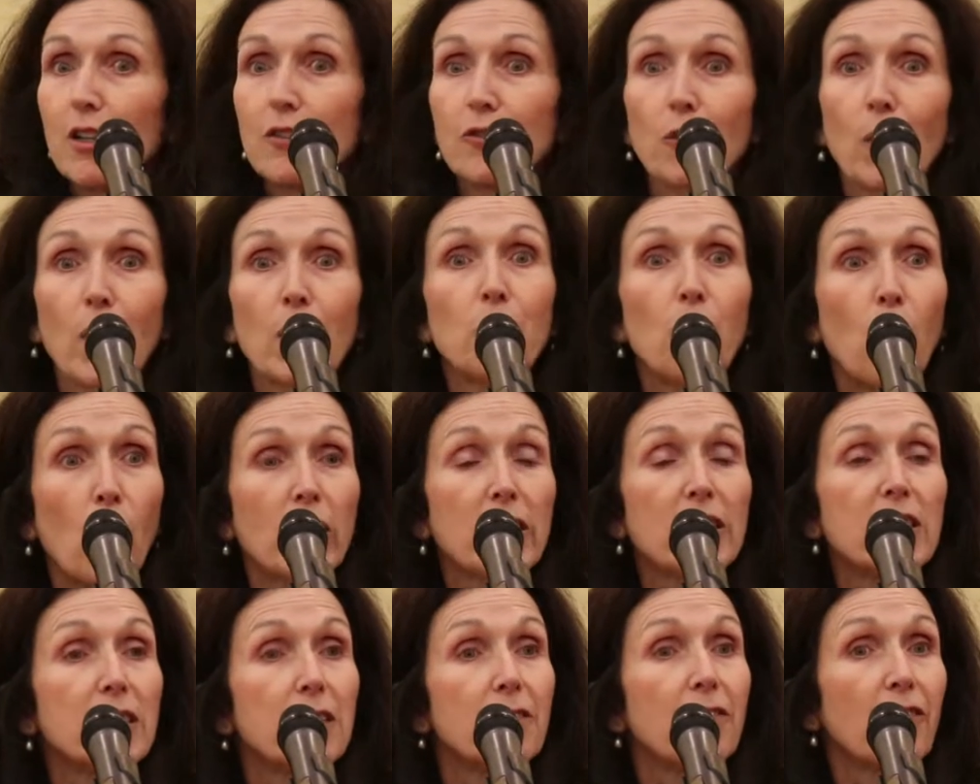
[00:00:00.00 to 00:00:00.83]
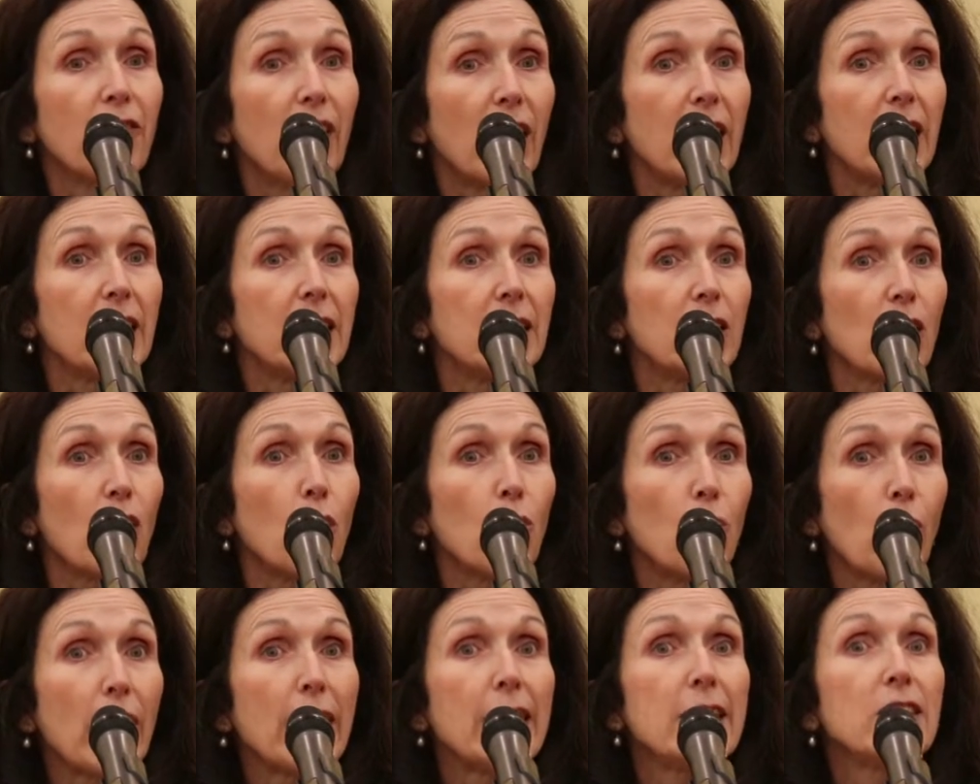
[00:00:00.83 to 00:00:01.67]
So I wanted to find
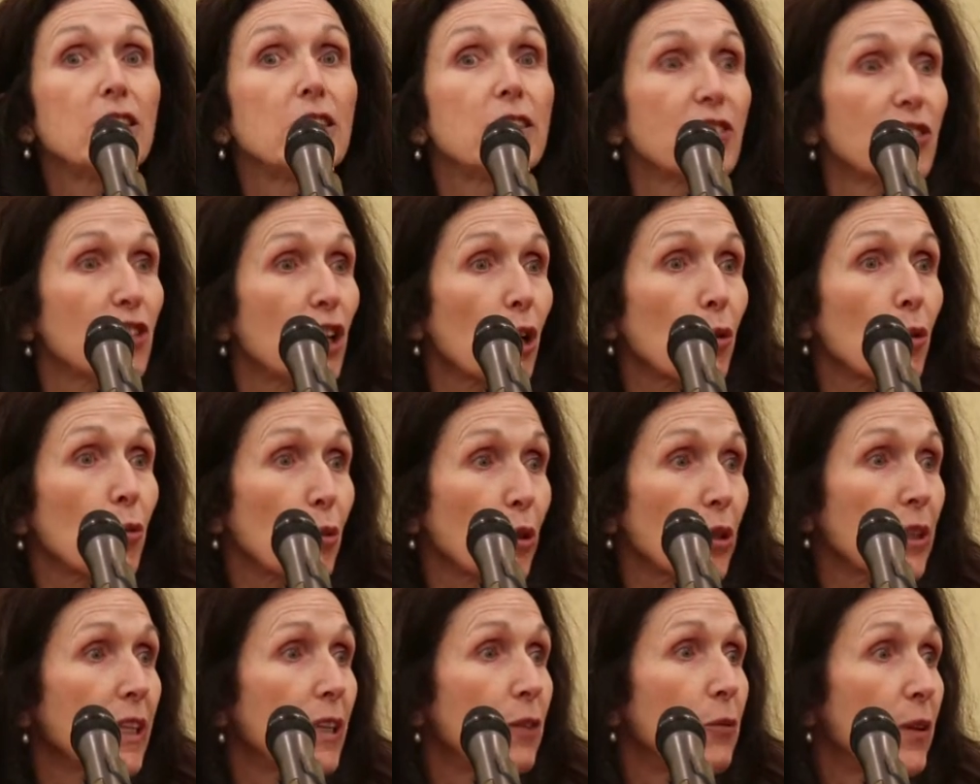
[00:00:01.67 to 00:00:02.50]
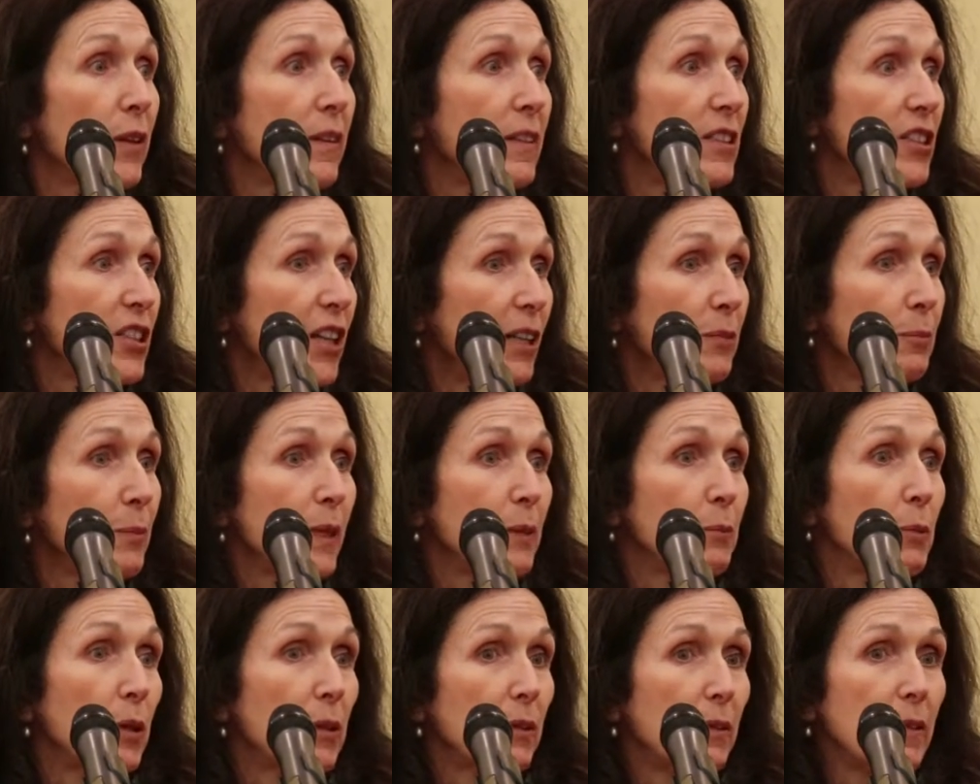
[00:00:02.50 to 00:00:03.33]
a way to start working with these young
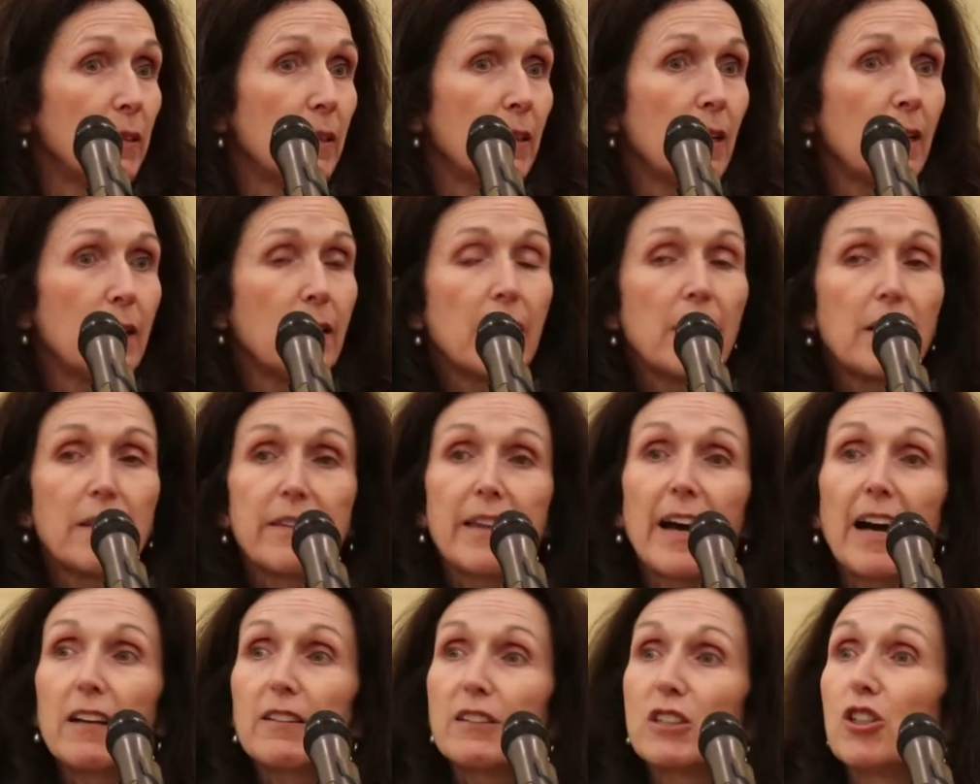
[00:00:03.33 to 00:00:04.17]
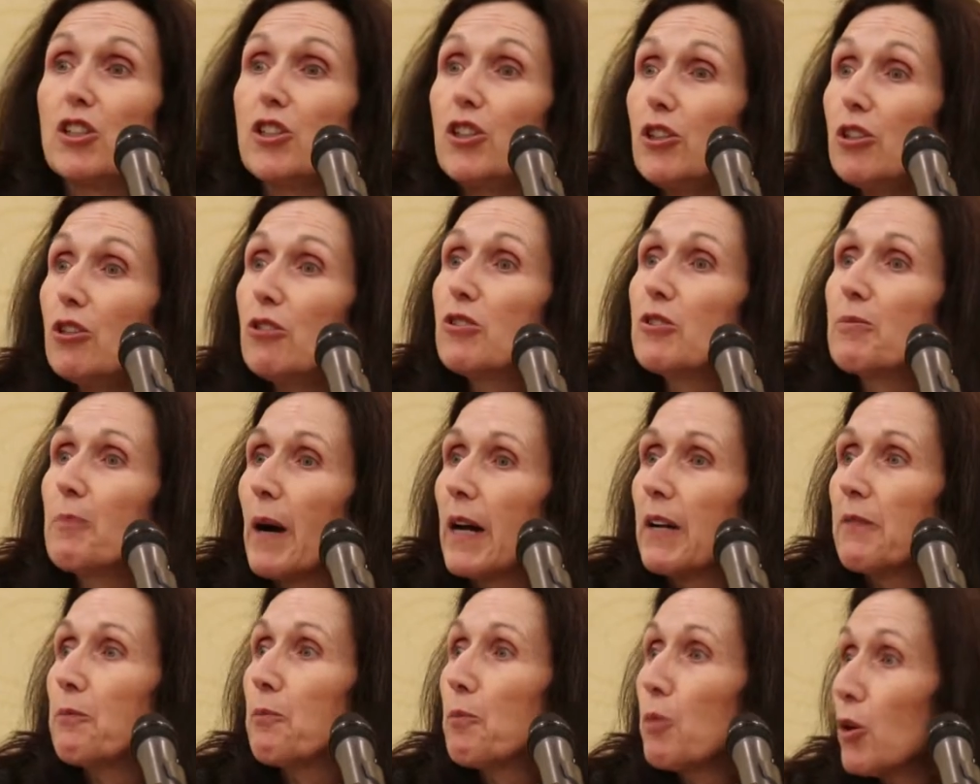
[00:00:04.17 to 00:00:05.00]
people. That to use
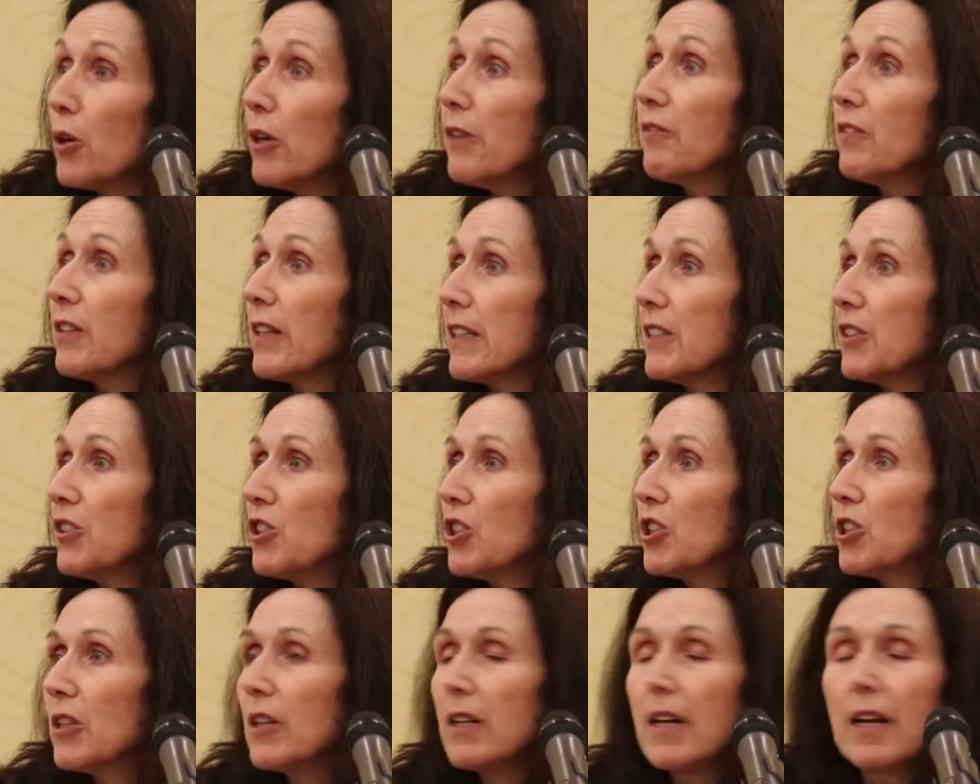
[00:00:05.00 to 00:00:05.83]
my privilege